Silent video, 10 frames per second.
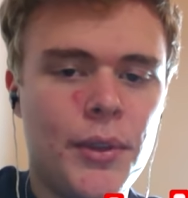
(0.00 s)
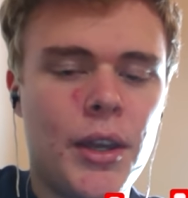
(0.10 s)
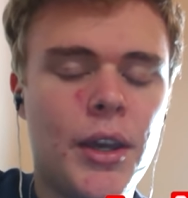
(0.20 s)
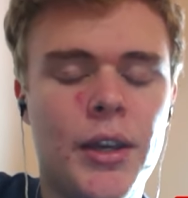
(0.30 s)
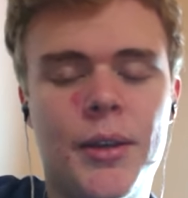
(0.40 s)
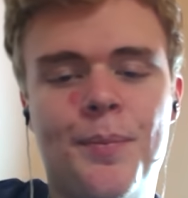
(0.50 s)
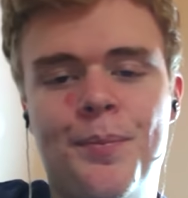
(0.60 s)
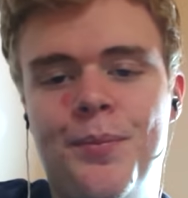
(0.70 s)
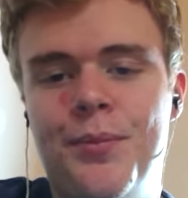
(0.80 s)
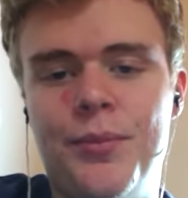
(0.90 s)

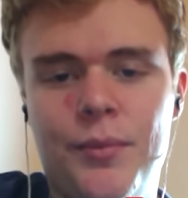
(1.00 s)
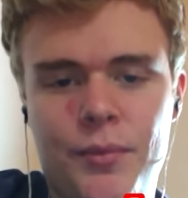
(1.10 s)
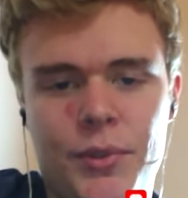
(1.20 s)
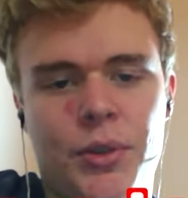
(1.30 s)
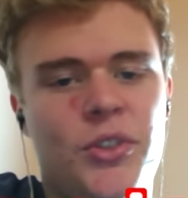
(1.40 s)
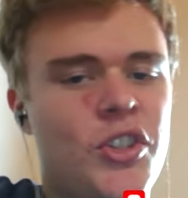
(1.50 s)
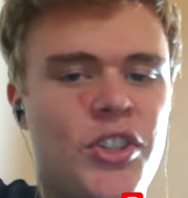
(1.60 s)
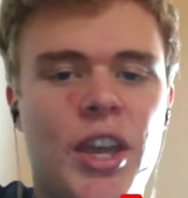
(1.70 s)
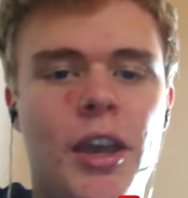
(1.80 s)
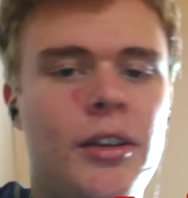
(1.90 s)
So it's just
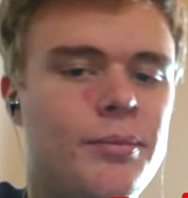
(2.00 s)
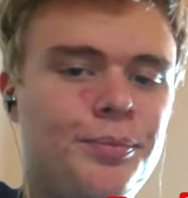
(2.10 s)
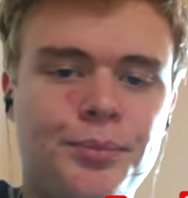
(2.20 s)
saying